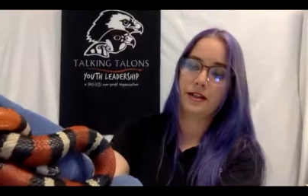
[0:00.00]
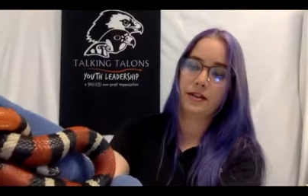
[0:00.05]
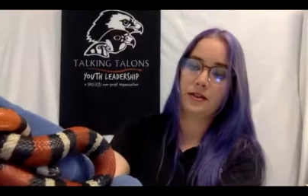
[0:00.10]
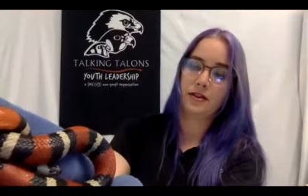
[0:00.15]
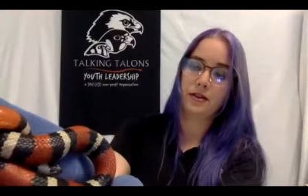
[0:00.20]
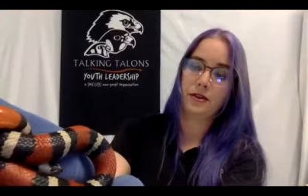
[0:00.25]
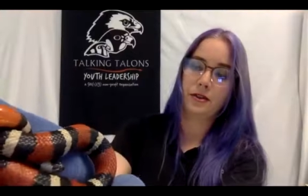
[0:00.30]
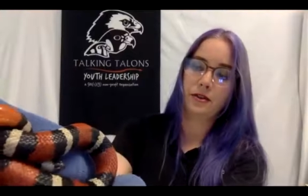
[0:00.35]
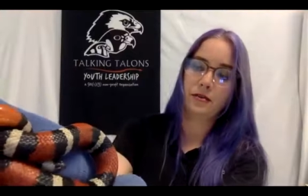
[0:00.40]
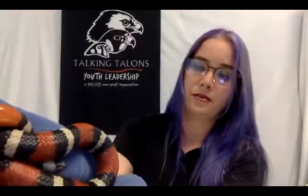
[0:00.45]

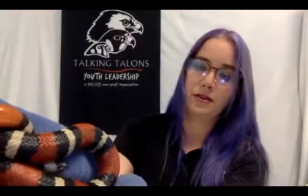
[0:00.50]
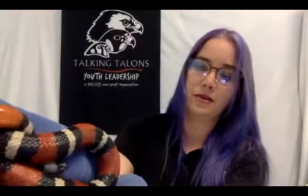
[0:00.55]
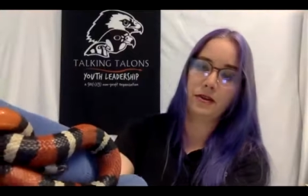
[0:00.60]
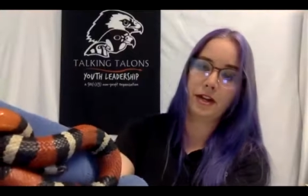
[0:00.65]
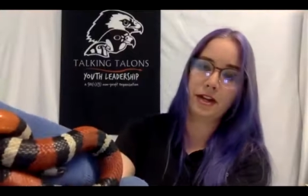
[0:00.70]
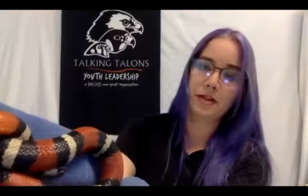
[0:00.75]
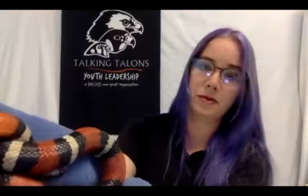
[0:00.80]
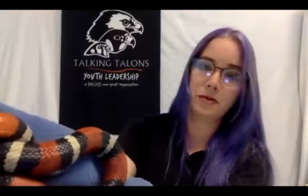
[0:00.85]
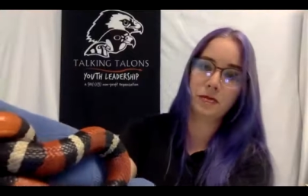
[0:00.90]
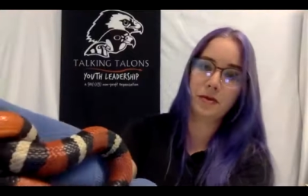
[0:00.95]
So if you
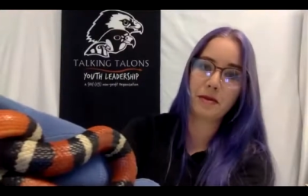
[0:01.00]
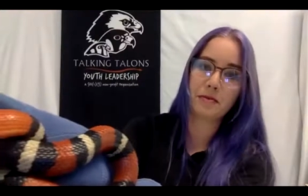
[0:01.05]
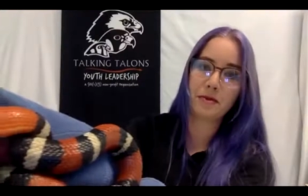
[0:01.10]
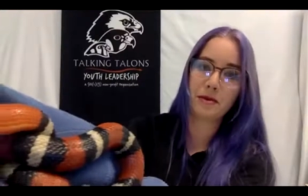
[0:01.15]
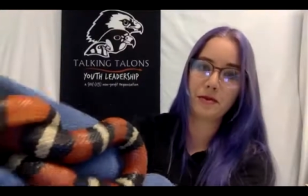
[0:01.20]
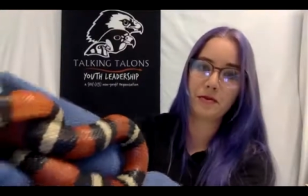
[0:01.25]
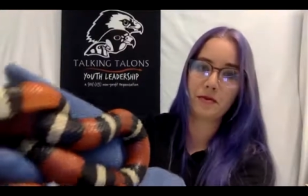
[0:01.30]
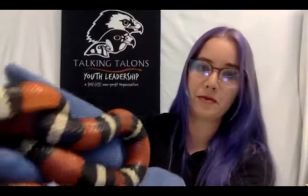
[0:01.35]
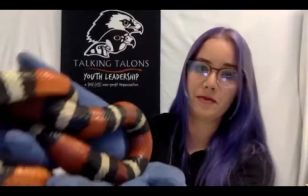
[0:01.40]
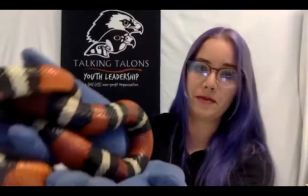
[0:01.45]
guys
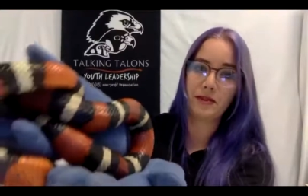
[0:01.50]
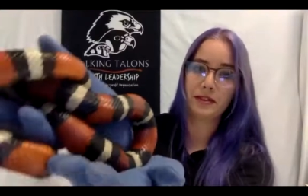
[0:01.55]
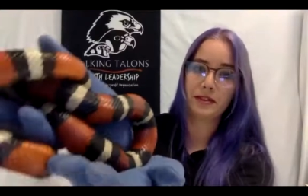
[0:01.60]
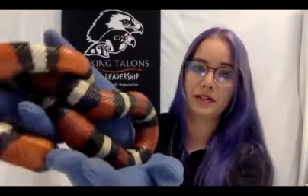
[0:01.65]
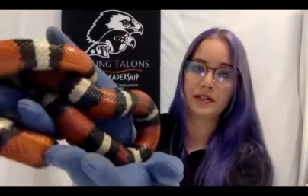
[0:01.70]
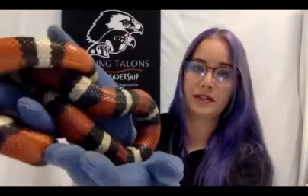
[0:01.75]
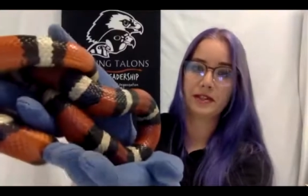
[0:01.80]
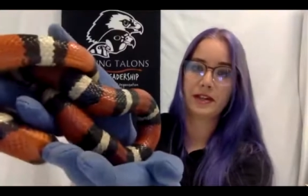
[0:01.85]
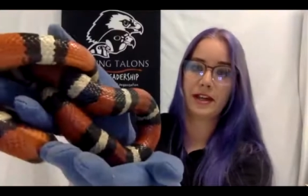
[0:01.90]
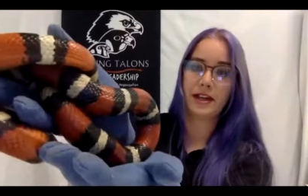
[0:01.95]
remember from the
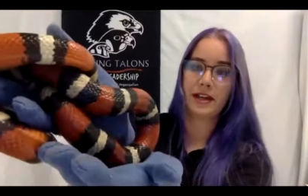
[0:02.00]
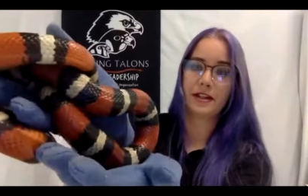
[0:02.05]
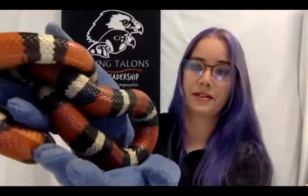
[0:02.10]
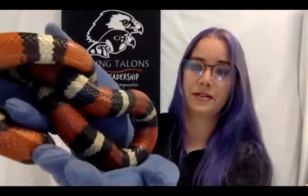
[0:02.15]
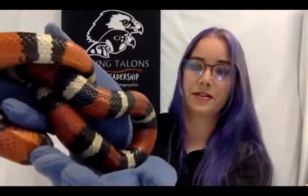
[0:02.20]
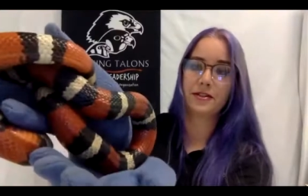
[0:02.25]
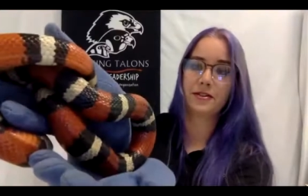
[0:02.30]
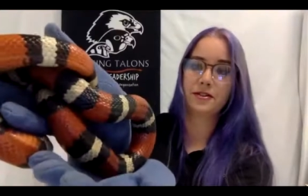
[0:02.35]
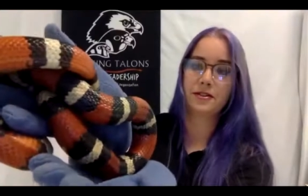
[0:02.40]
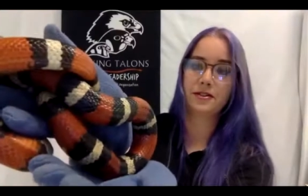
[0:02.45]
slide
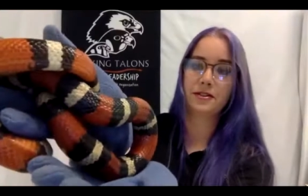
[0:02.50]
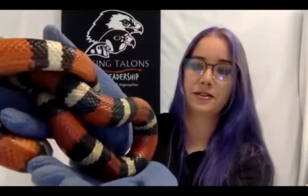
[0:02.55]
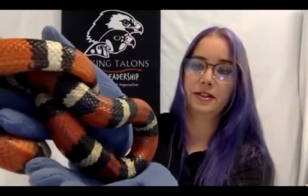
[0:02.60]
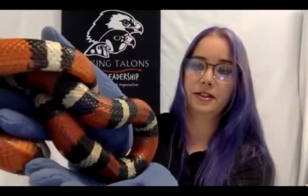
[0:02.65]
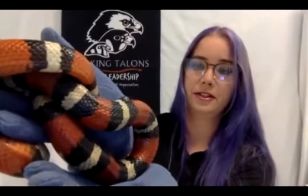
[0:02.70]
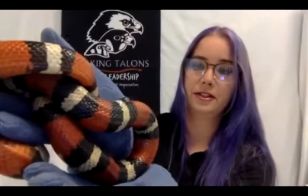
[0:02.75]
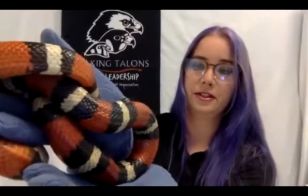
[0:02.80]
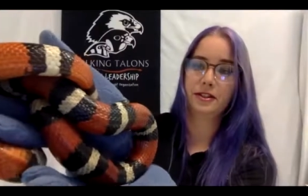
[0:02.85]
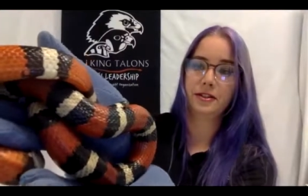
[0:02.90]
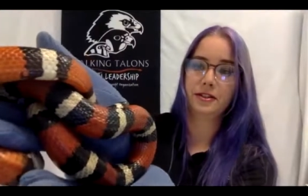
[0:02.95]

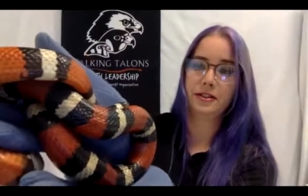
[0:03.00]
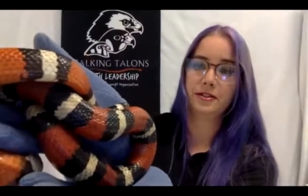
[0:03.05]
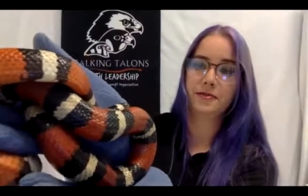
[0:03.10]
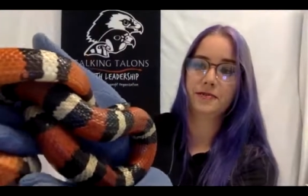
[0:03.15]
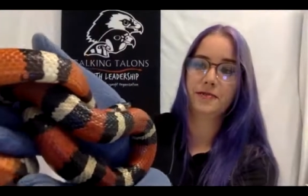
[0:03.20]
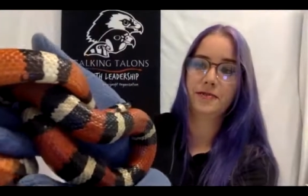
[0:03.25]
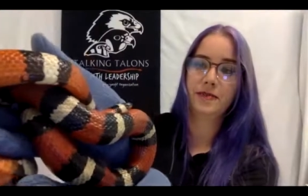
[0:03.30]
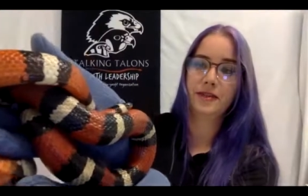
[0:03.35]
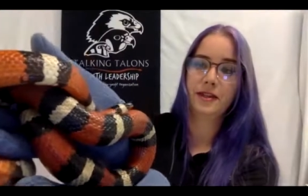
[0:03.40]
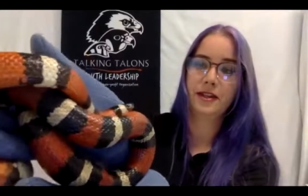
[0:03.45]
earlier,